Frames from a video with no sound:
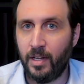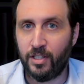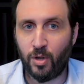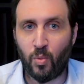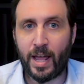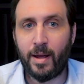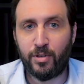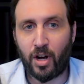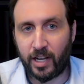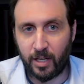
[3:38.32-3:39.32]
So when I'm
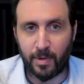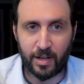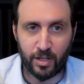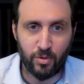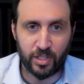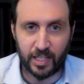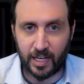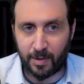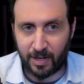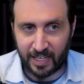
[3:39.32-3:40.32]
talking about using
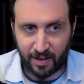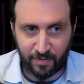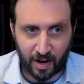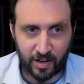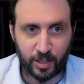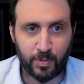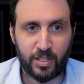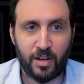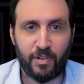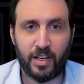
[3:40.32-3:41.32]
it, I'm going to get very
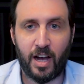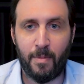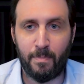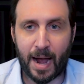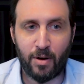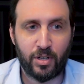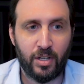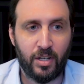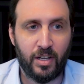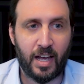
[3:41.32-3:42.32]
specific about
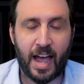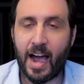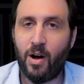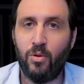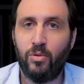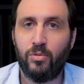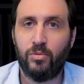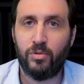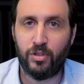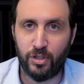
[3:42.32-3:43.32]
how
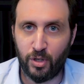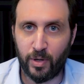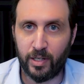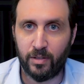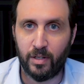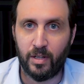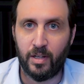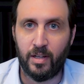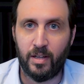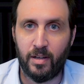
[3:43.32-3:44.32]
to do it.
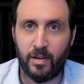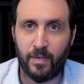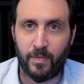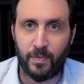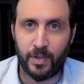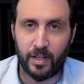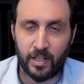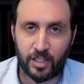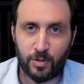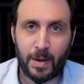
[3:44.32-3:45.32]

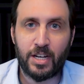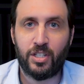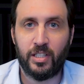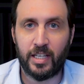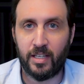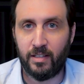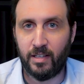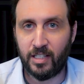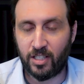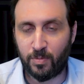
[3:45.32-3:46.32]
It's
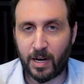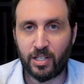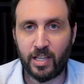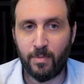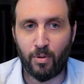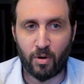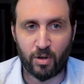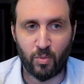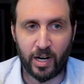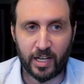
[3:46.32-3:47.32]
especially
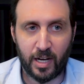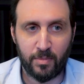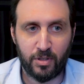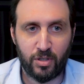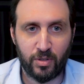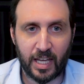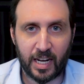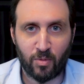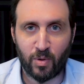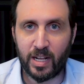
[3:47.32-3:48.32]
important when it comes to
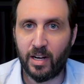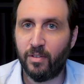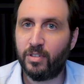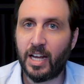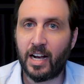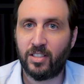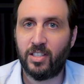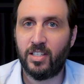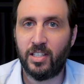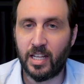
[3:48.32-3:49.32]
getting rid of
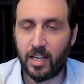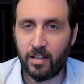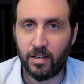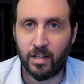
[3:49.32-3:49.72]
toxicity